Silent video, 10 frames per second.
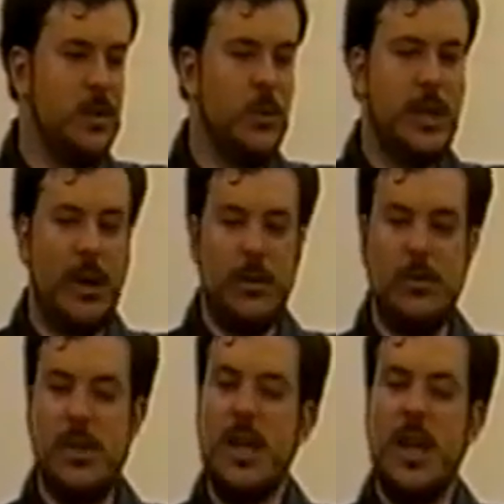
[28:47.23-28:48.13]
without
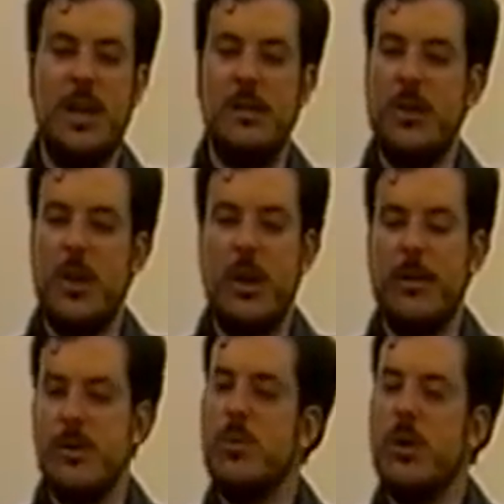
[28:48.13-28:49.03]
using any of the
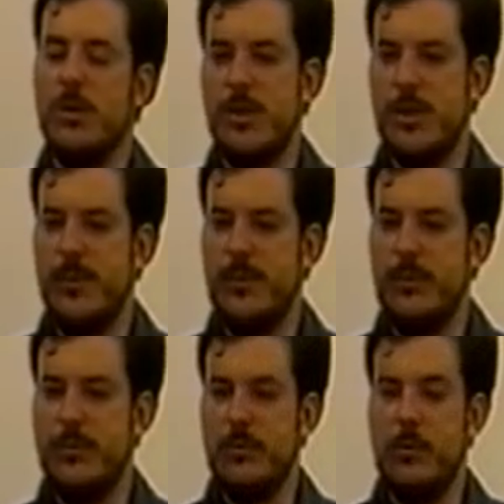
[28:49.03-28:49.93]
author's words.
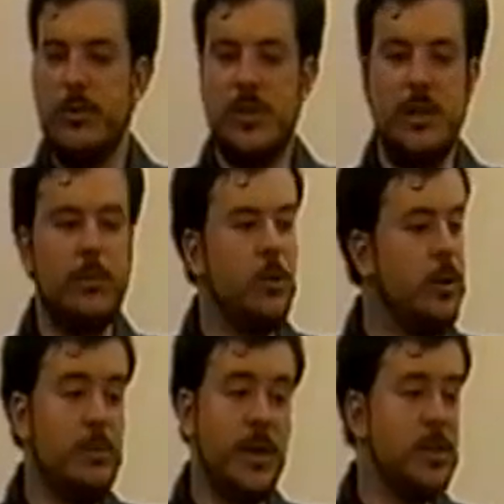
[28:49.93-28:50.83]
We've seen
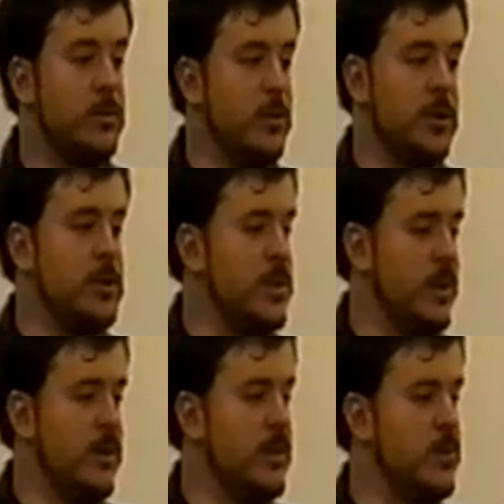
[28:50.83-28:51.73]
good picture books
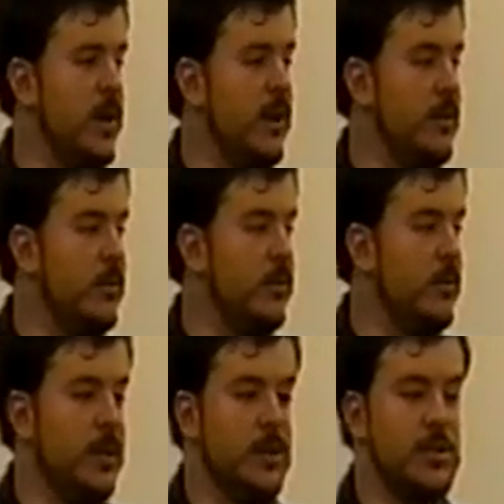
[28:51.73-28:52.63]
done this way,
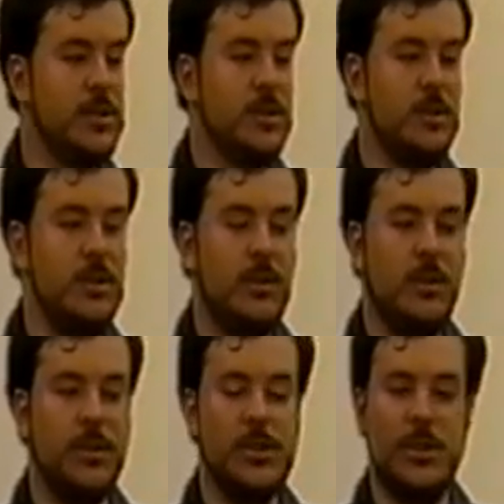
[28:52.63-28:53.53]
but there's
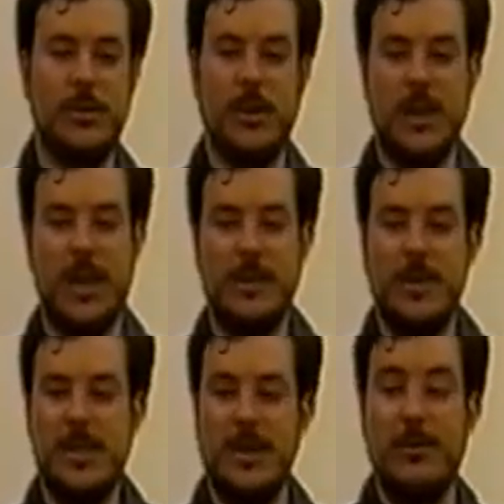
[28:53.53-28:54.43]
also a lot to be
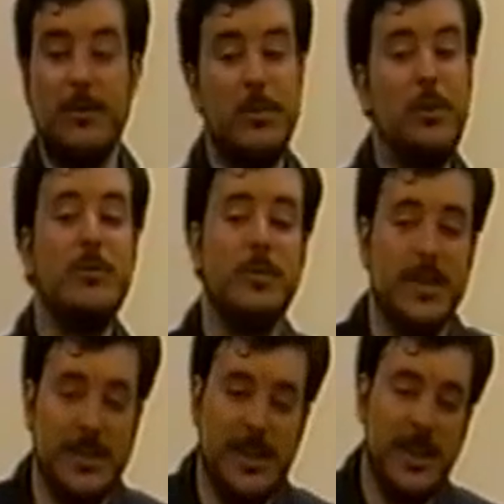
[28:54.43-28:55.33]
said for
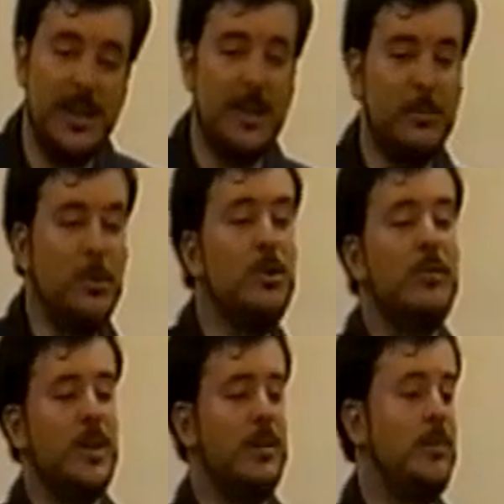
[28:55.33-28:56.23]
movement.
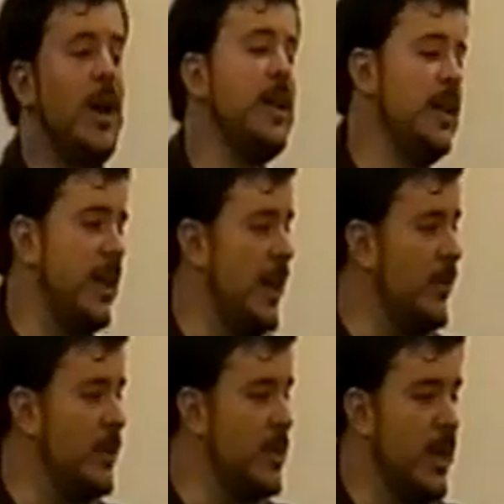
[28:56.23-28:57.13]
Movement, body
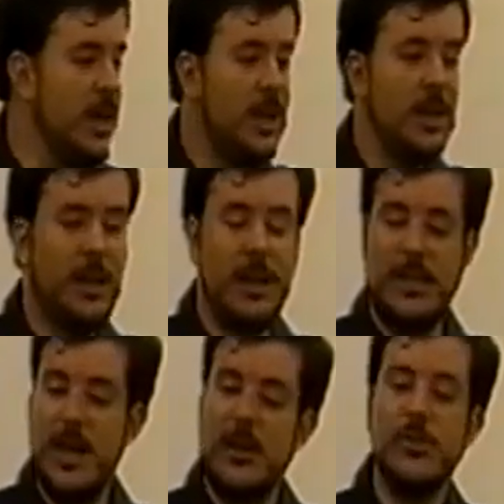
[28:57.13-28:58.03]
language, it
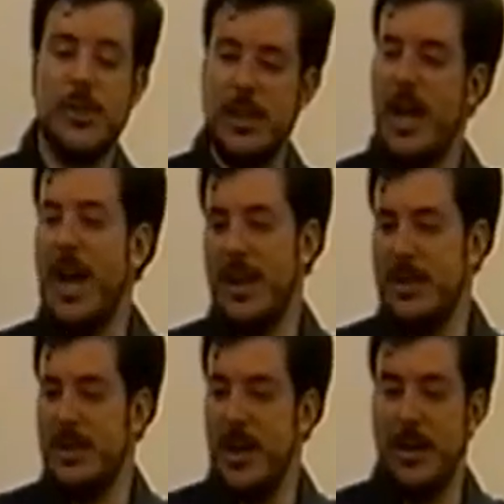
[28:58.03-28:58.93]
tells a lot,
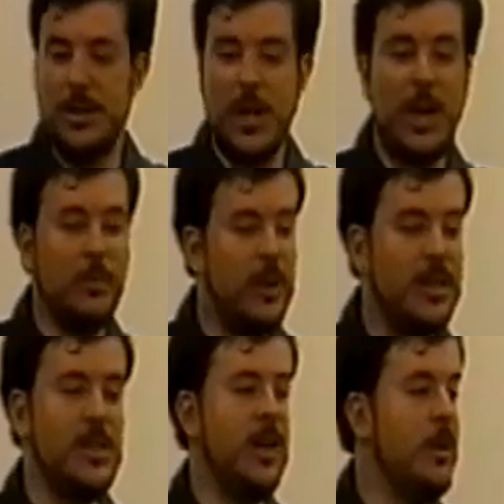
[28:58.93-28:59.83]
and a child
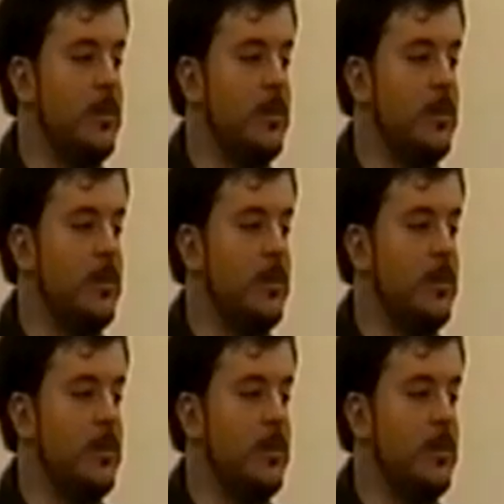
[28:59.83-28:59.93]
picks that up